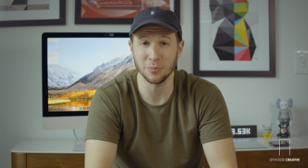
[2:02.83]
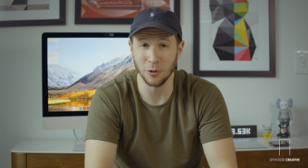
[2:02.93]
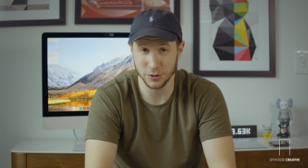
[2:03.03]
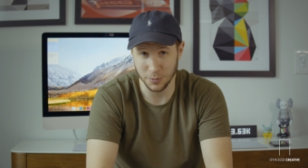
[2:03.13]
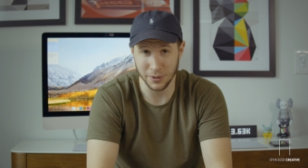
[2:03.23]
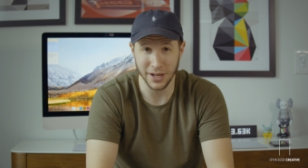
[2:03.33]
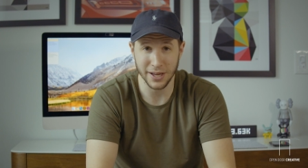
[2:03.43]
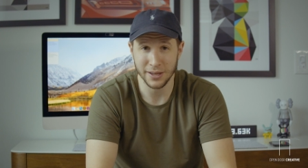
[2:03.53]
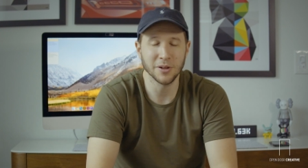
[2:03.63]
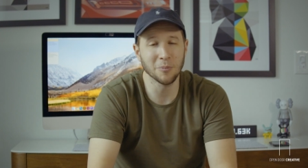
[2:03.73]
to
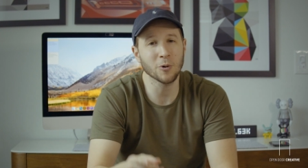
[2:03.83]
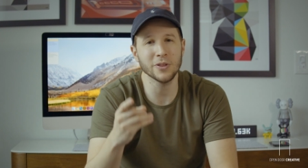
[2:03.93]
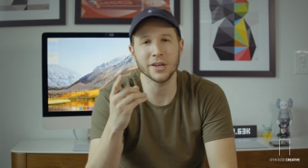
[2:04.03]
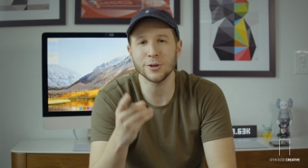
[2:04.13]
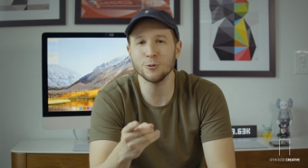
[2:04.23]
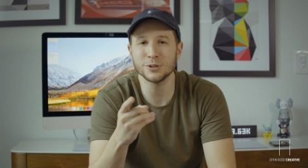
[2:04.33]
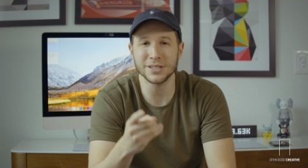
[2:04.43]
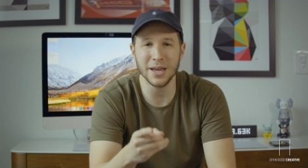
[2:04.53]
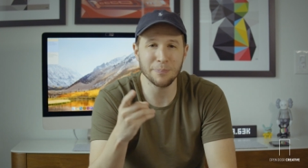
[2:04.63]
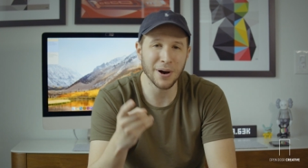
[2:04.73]
multiply. The more that you
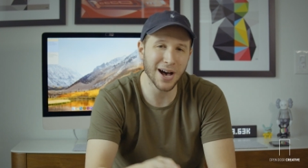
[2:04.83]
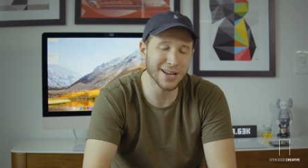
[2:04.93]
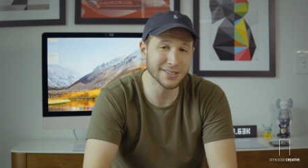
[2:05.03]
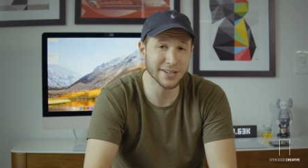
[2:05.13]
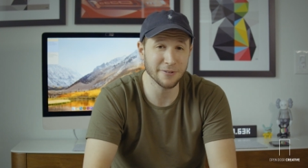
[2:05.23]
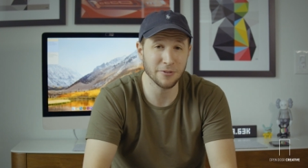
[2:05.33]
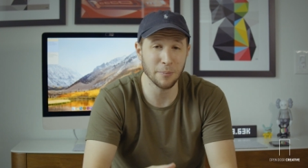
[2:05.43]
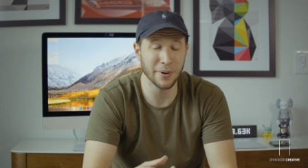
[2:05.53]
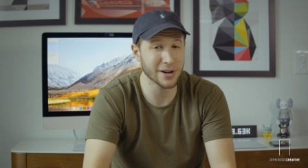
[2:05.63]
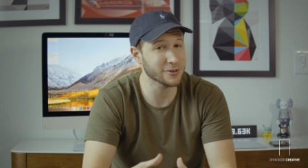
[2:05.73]
stay positive, the
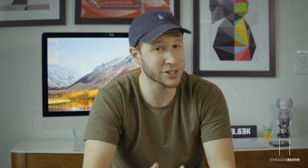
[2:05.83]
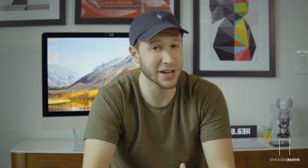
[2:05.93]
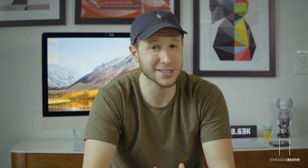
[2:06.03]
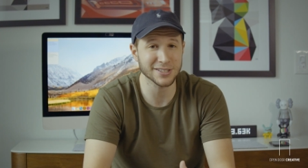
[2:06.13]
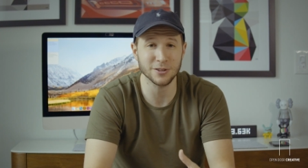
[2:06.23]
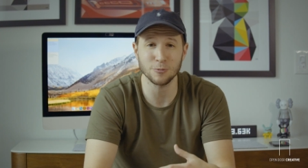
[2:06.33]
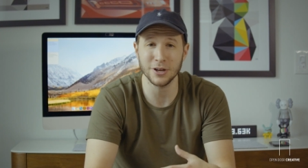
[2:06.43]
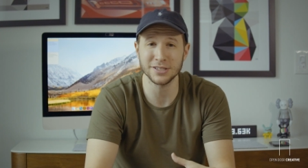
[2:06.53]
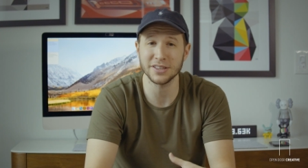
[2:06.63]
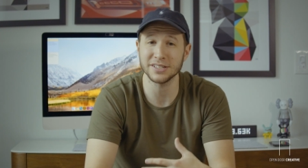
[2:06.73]
better chance that the
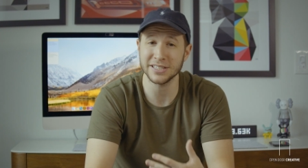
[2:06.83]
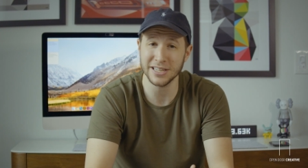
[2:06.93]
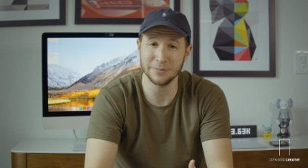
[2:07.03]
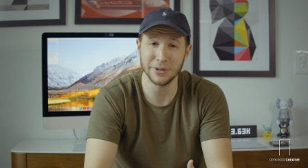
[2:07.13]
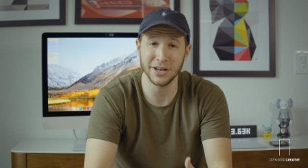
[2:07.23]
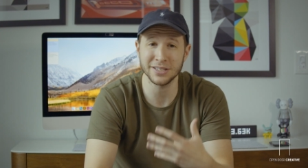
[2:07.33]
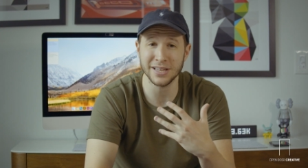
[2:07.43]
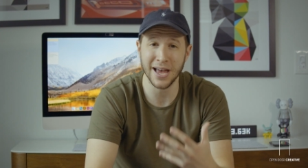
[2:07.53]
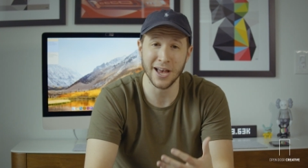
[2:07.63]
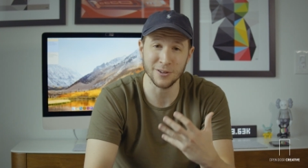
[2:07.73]
rest of the team does
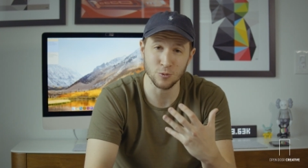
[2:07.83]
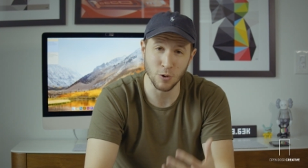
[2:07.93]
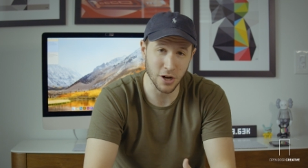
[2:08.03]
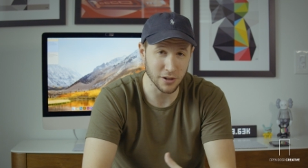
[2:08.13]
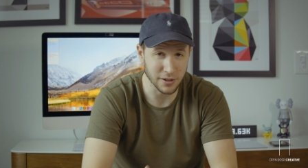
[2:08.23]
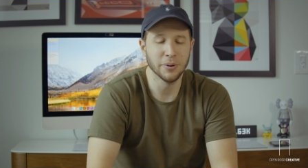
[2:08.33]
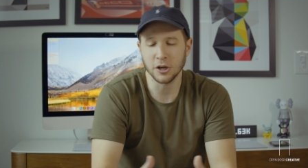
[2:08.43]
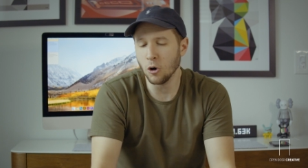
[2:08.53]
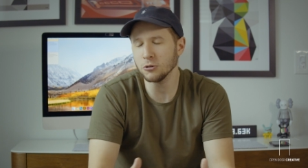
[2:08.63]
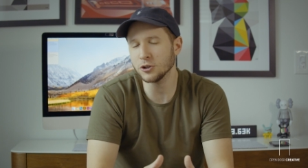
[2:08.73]
as well. But
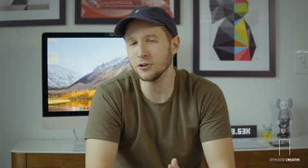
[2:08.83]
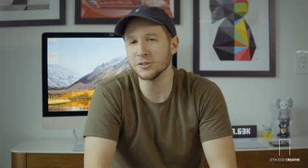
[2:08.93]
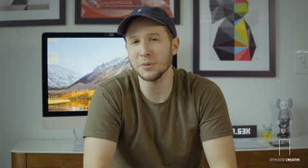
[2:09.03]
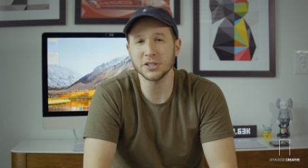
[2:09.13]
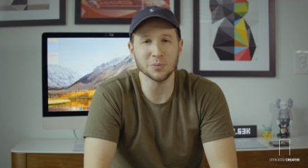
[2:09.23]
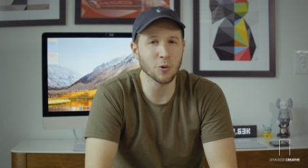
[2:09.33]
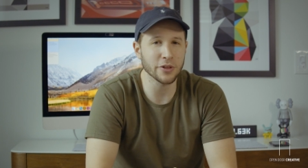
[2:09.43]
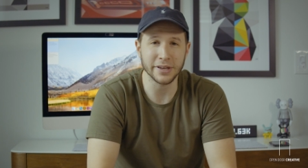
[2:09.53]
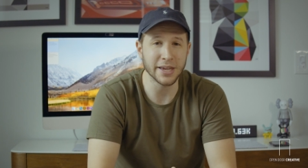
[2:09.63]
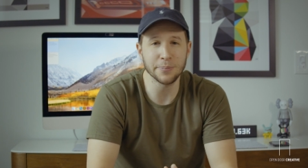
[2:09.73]
culture is much more
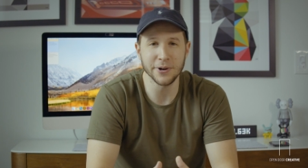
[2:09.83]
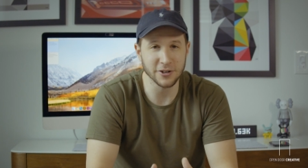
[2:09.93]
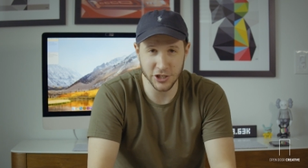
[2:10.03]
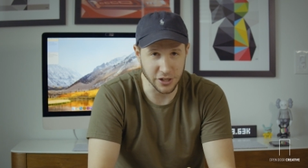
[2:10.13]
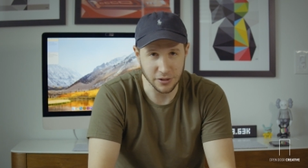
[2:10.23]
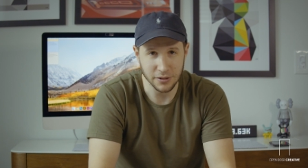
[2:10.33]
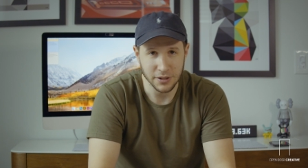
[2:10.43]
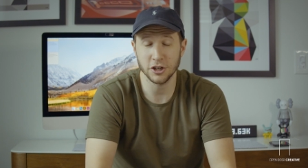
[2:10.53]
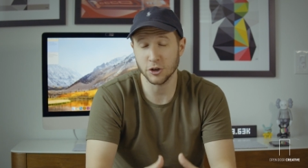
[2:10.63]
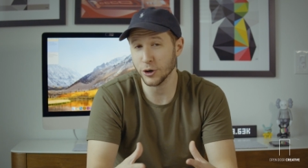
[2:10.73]
than keeping our chill.
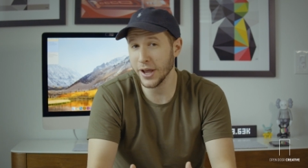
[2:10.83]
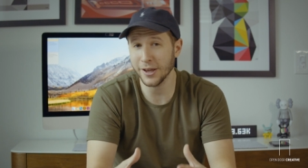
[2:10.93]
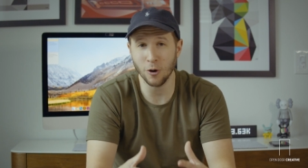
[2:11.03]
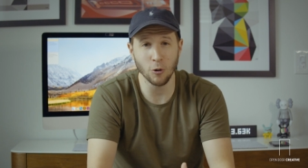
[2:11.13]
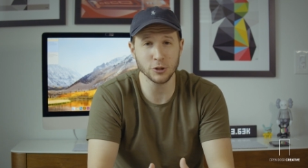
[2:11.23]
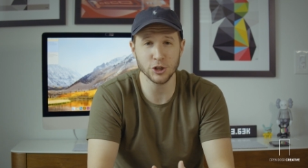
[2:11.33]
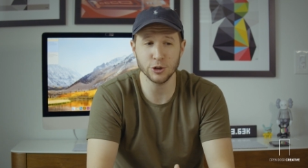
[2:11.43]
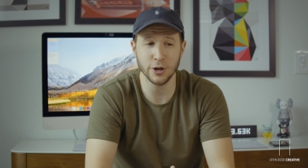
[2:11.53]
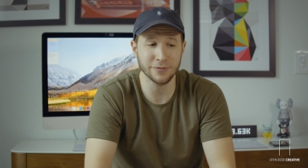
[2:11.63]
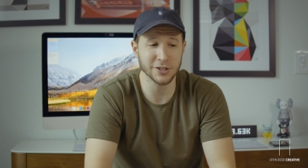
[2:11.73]
To create culture,
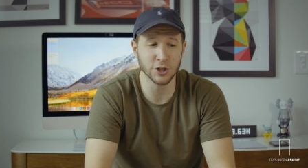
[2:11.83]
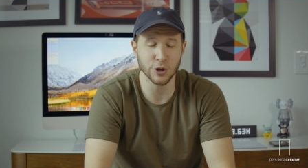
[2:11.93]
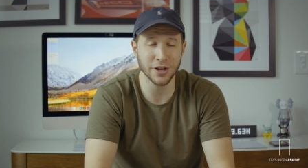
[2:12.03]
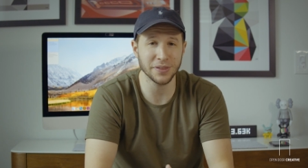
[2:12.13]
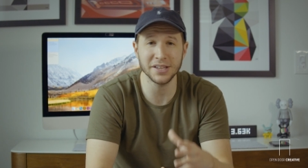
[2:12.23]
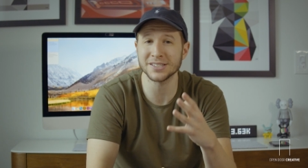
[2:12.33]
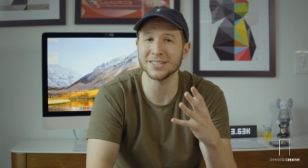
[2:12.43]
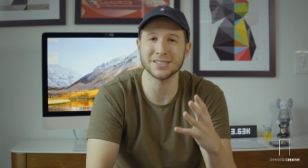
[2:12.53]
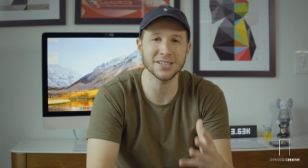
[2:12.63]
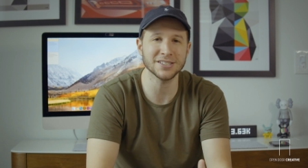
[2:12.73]
you have to create these
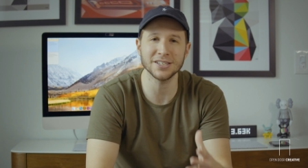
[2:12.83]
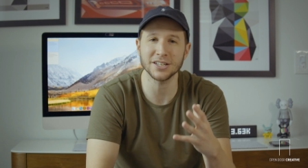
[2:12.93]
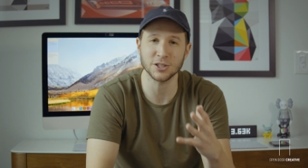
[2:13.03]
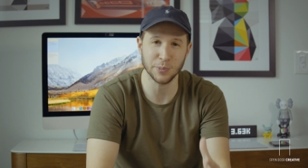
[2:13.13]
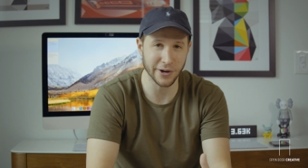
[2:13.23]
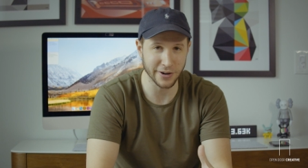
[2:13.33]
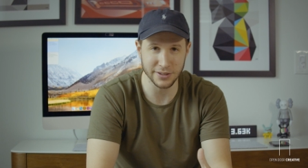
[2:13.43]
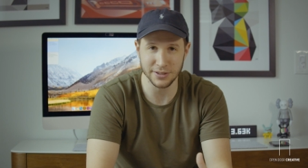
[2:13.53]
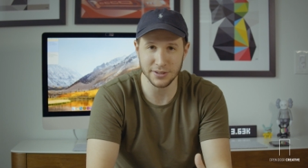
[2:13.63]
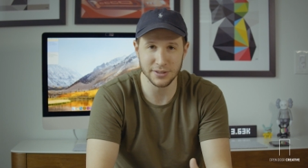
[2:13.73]
consistent
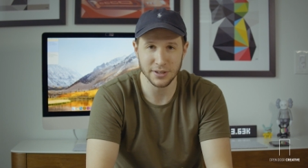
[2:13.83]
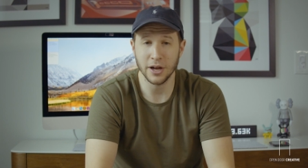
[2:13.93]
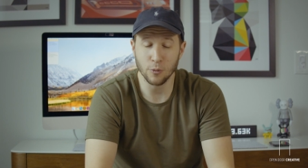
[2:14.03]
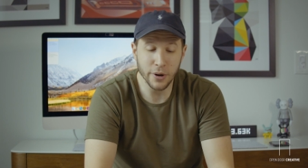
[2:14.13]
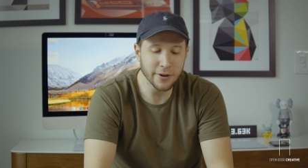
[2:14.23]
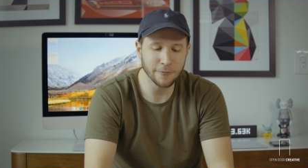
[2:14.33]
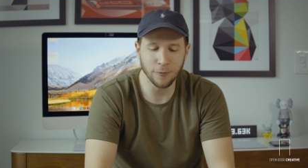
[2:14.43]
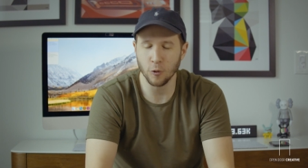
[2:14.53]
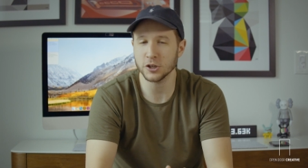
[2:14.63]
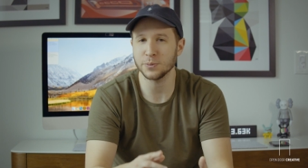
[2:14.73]
experiences that
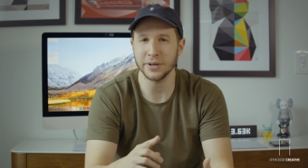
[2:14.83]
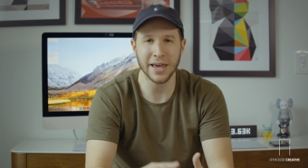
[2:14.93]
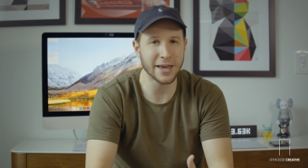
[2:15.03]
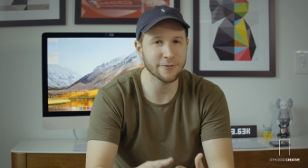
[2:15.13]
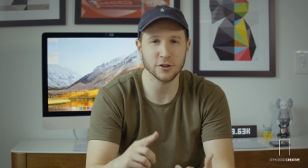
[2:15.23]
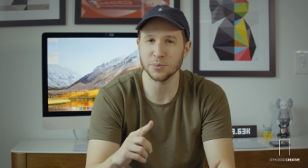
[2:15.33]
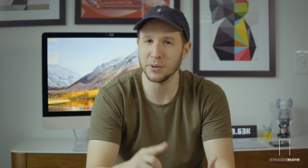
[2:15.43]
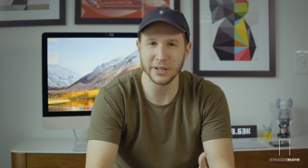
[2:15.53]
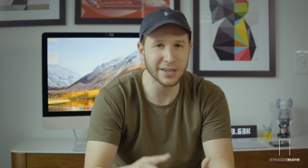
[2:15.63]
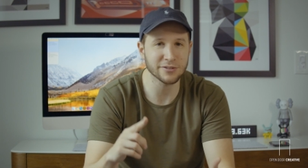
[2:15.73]
reinforce behaviors,
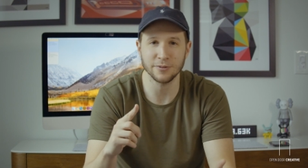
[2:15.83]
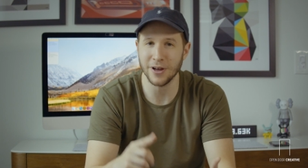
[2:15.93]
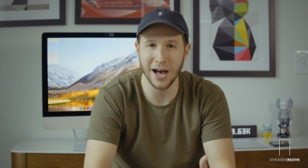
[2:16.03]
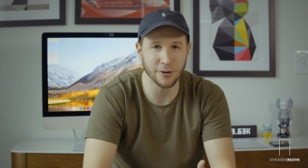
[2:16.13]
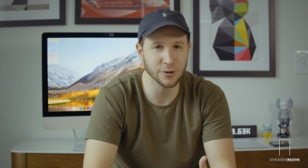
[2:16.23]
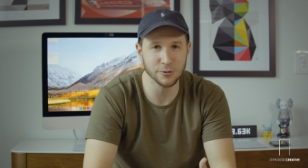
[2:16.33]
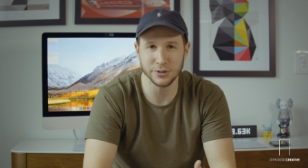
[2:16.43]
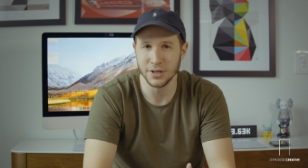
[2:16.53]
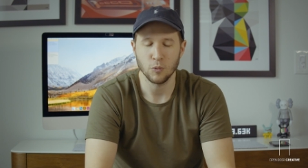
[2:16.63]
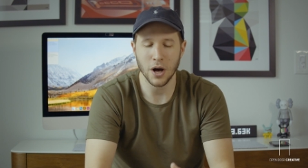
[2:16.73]
beliefs,
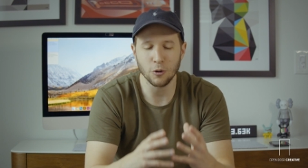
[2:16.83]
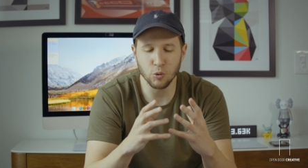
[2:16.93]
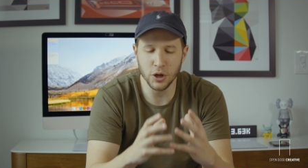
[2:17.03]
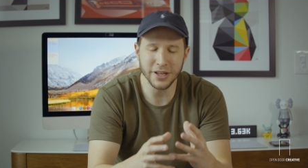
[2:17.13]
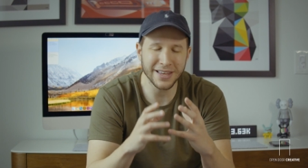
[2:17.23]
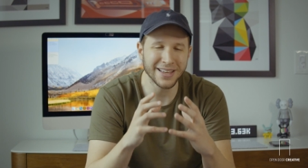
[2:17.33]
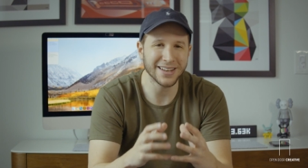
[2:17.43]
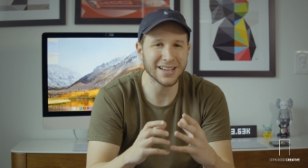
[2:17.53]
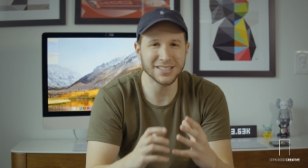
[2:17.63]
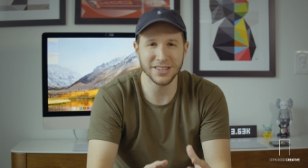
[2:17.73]
values, while really
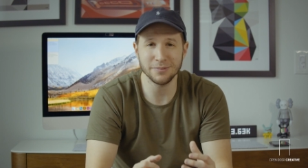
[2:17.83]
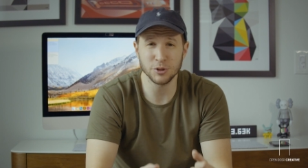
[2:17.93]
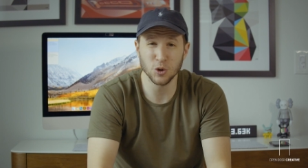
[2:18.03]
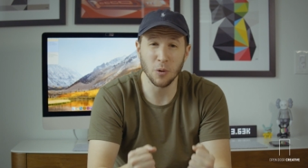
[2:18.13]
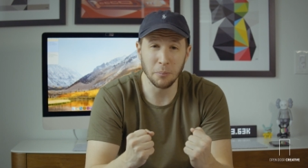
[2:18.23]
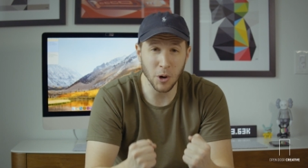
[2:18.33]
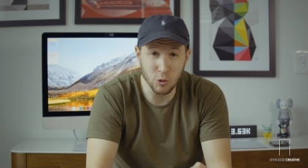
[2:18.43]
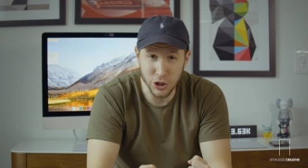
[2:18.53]
connecting them to emotion.